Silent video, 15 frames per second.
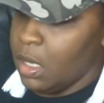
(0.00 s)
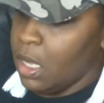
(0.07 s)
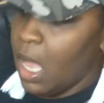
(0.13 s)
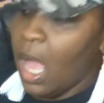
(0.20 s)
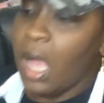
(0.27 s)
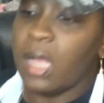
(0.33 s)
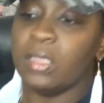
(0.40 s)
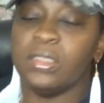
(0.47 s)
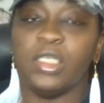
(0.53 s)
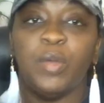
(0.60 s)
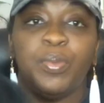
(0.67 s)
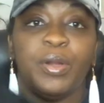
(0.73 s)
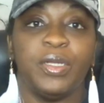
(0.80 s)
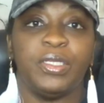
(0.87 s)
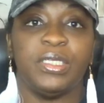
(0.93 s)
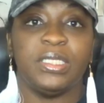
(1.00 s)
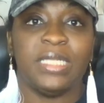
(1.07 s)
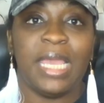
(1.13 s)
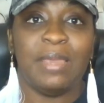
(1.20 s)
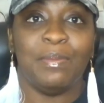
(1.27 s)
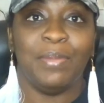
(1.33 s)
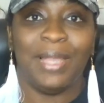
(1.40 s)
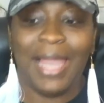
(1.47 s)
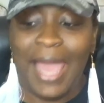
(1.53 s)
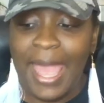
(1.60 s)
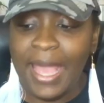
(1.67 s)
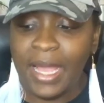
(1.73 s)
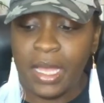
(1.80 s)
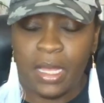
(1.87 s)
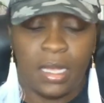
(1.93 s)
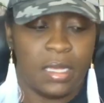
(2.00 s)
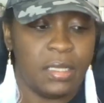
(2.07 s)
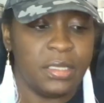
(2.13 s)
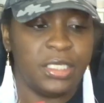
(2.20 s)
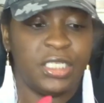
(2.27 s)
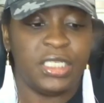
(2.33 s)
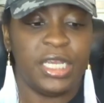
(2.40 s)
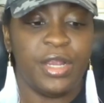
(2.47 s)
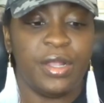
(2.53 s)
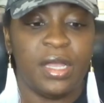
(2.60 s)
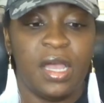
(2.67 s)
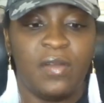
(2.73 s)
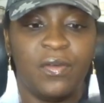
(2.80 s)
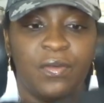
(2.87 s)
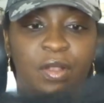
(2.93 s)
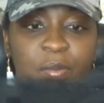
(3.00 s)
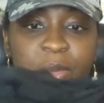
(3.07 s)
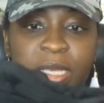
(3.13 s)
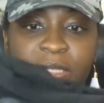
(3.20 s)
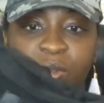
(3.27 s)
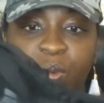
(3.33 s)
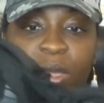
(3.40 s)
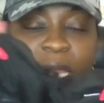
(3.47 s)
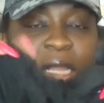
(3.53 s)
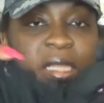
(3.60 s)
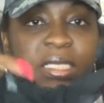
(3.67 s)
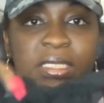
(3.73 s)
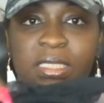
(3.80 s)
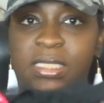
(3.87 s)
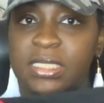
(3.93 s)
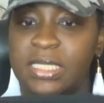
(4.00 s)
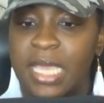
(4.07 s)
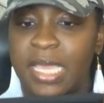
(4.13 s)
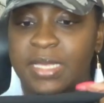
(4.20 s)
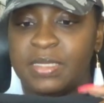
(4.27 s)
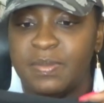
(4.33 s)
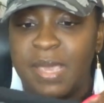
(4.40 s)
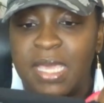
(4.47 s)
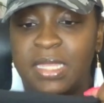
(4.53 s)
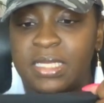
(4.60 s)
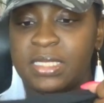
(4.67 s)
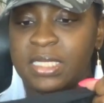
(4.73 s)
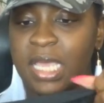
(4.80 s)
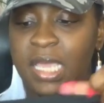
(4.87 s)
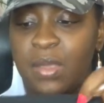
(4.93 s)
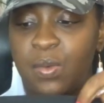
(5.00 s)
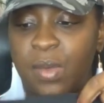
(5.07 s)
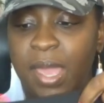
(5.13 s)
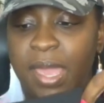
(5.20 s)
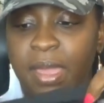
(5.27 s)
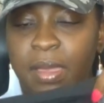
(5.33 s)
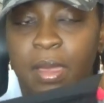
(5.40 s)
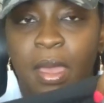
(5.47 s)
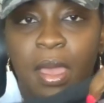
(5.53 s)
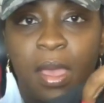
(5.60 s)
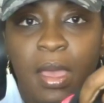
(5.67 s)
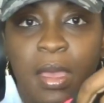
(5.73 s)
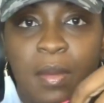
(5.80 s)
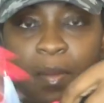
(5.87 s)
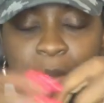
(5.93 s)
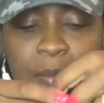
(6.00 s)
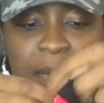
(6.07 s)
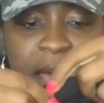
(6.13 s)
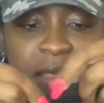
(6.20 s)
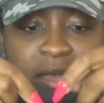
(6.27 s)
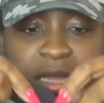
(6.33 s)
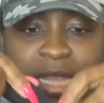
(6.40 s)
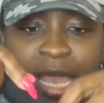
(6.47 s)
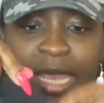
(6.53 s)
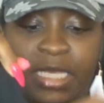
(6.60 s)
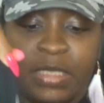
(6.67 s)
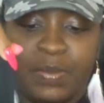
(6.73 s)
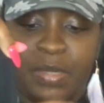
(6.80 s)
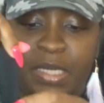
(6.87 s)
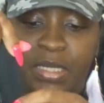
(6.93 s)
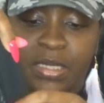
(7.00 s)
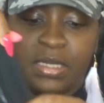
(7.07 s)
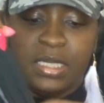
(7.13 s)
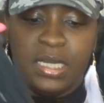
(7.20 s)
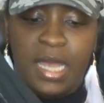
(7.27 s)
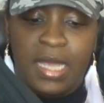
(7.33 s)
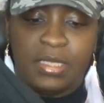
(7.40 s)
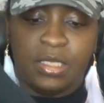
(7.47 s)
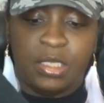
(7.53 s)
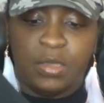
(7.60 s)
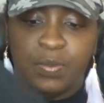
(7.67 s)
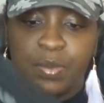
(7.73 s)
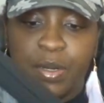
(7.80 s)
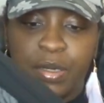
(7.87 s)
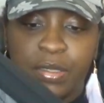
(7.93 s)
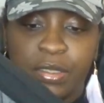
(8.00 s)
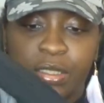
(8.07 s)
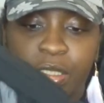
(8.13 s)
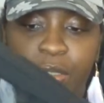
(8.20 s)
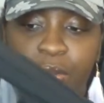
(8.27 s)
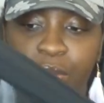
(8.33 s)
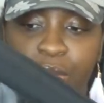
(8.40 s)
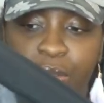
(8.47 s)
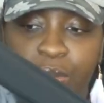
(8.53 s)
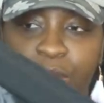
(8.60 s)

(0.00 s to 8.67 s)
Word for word: I also purchased a black sheer cover up as well. It's the same. It's made the same way by the last piece that I just showed you